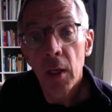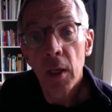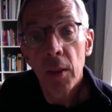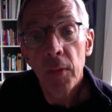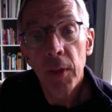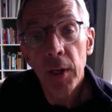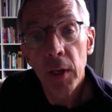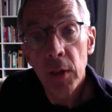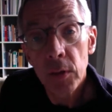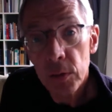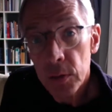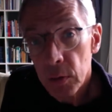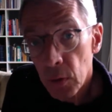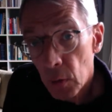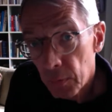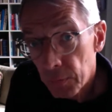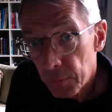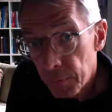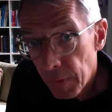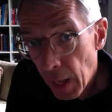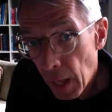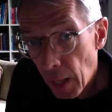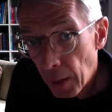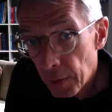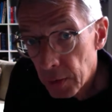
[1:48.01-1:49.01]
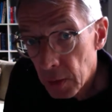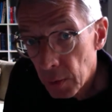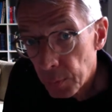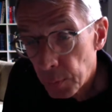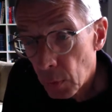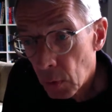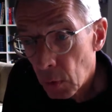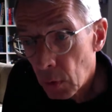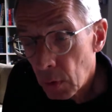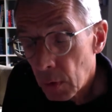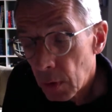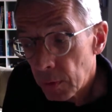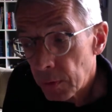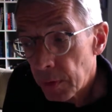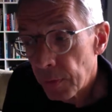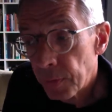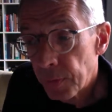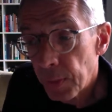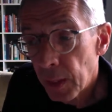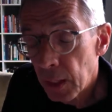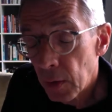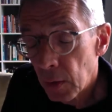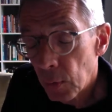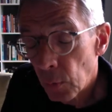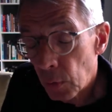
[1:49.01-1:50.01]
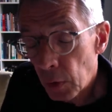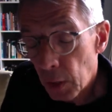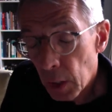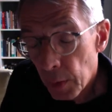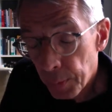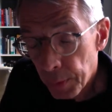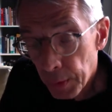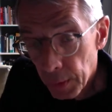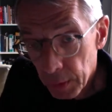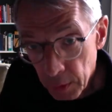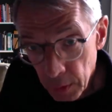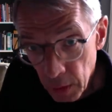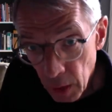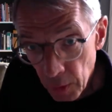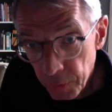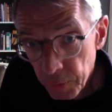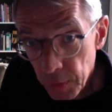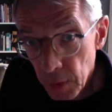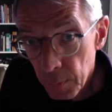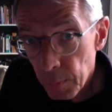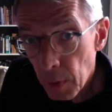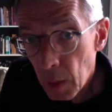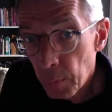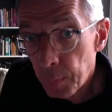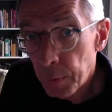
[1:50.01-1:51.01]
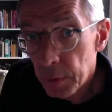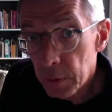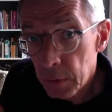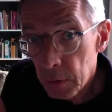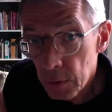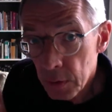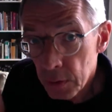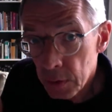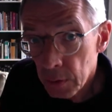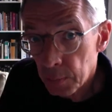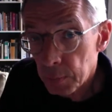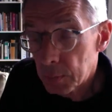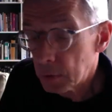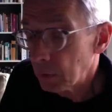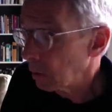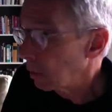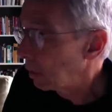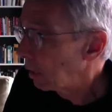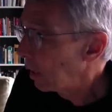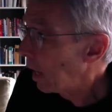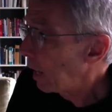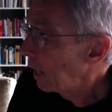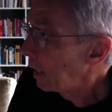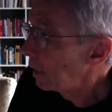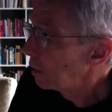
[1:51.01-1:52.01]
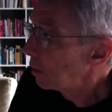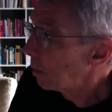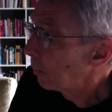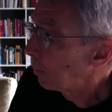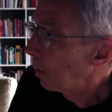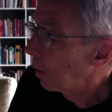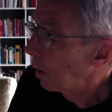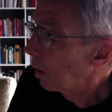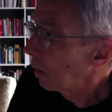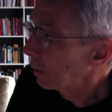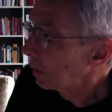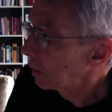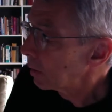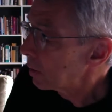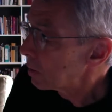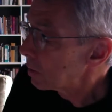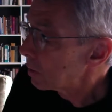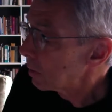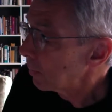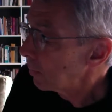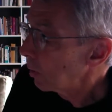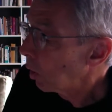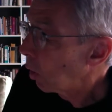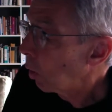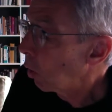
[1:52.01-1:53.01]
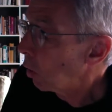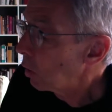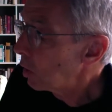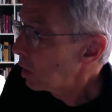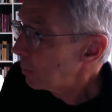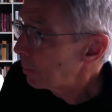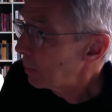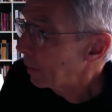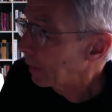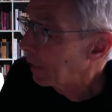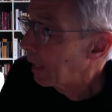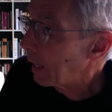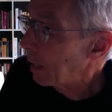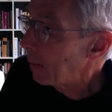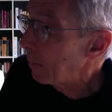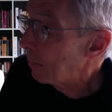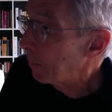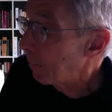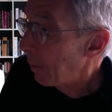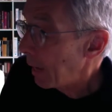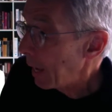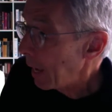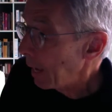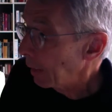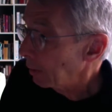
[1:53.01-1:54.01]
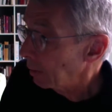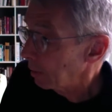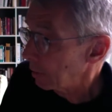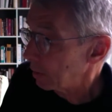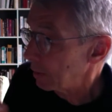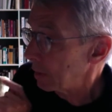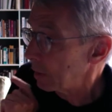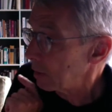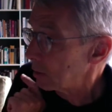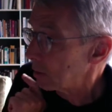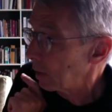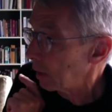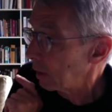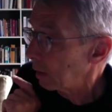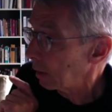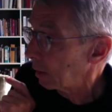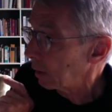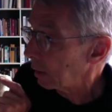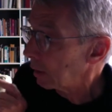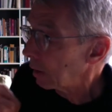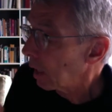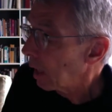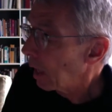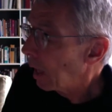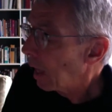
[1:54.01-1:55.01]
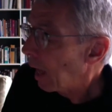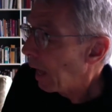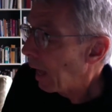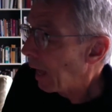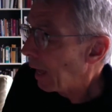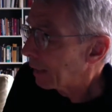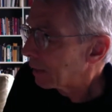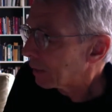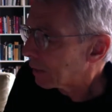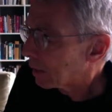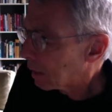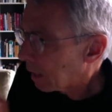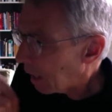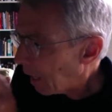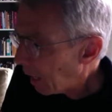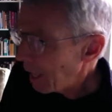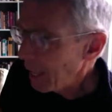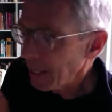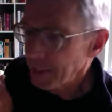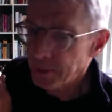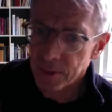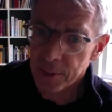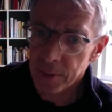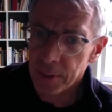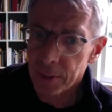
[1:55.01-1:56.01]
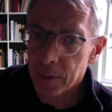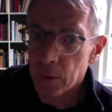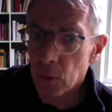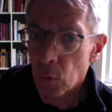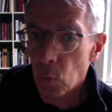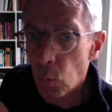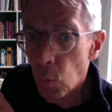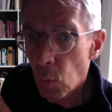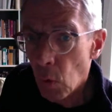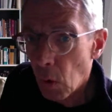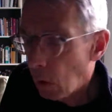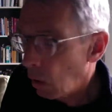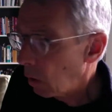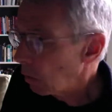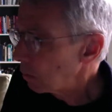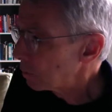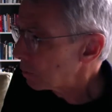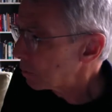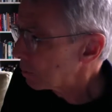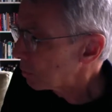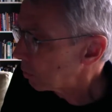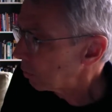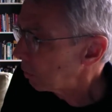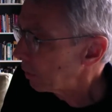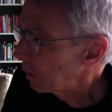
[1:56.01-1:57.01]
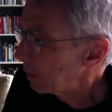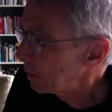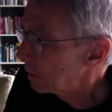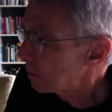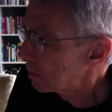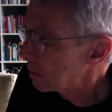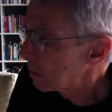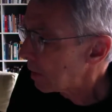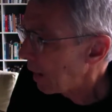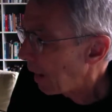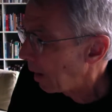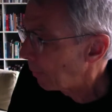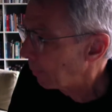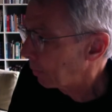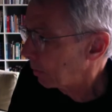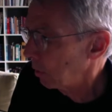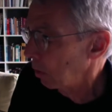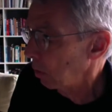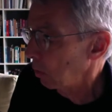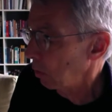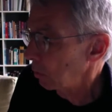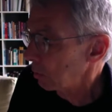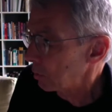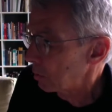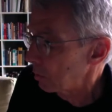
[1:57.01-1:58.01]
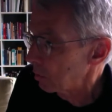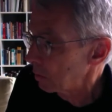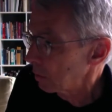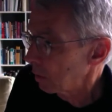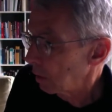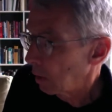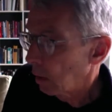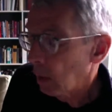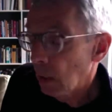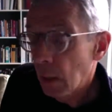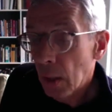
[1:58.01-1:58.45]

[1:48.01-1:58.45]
They're so valuable that they were able to cut them up and use them to line the parkas. Or they became panel detailing on classic Wall Street topcoats.